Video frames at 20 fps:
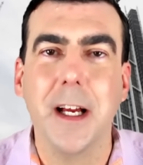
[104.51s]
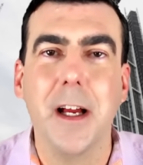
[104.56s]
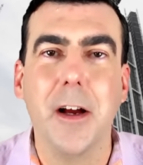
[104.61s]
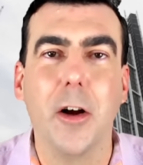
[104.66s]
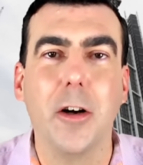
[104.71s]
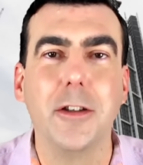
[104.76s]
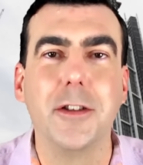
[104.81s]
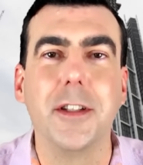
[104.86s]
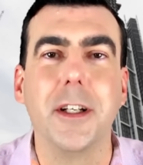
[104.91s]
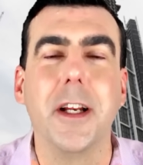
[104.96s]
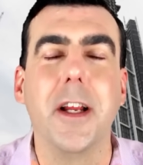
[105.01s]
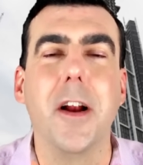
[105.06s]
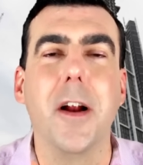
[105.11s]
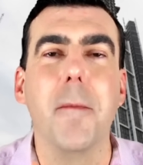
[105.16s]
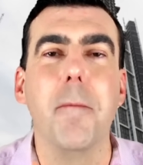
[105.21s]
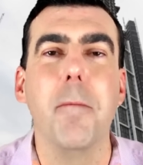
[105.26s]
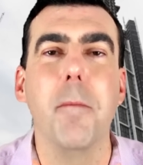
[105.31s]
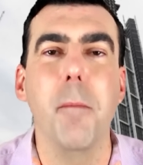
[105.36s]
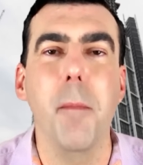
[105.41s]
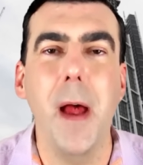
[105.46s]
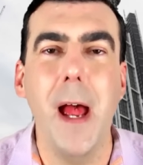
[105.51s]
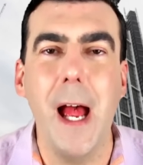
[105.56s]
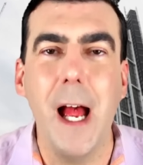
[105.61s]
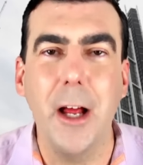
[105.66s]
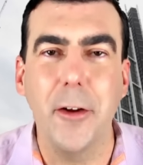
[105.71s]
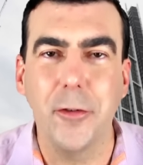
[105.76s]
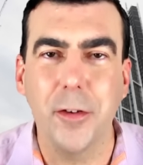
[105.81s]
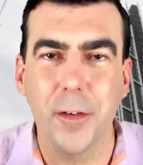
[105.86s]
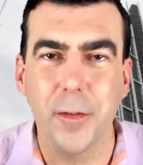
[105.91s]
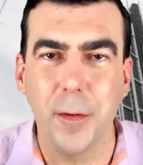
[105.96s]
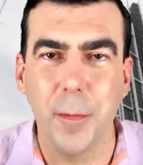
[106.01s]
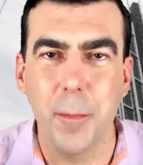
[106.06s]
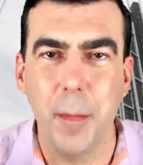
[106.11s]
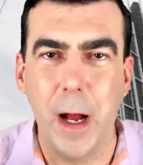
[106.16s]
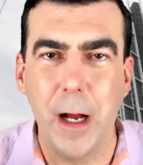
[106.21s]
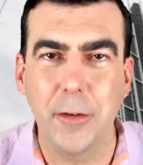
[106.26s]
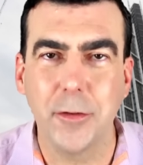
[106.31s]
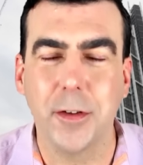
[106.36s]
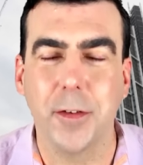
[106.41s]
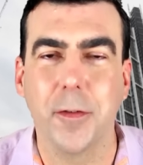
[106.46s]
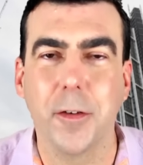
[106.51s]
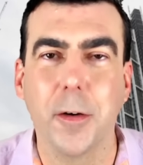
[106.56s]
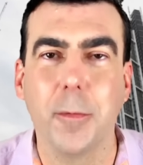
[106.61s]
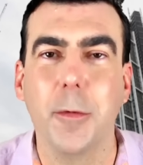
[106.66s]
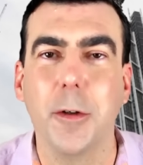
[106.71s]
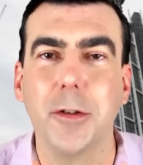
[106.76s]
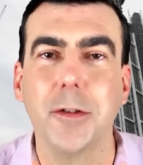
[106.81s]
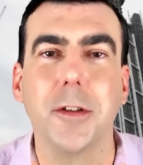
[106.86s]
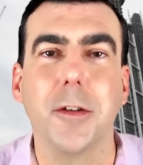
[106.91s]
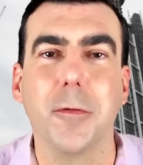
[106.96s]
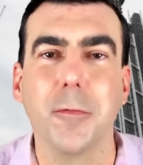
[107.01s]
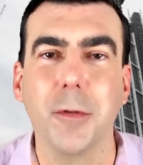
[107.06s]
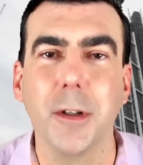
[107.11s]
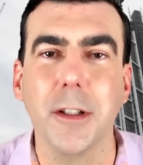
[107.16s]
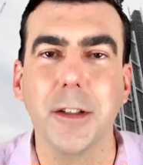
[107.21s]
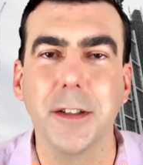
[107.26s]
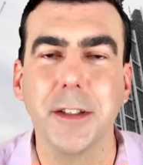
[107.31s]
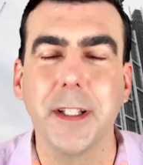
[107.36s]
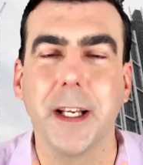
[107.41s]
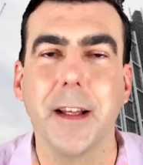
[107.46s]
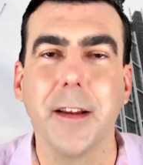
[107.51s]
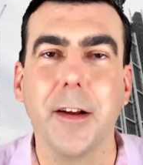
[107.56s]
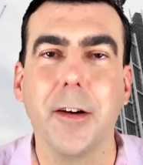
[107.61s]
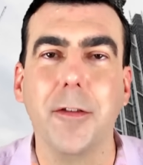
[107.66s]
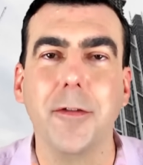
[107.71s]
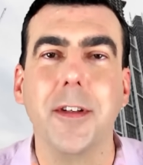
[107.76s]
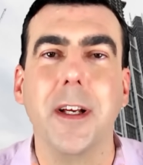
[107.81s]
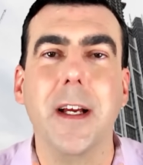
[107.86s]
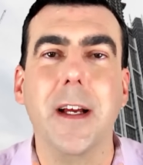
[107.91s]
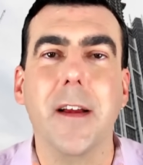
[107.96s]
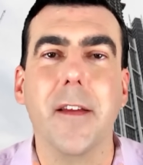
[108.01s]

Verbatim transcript: are sitting on massive amounts of commercial real estate loans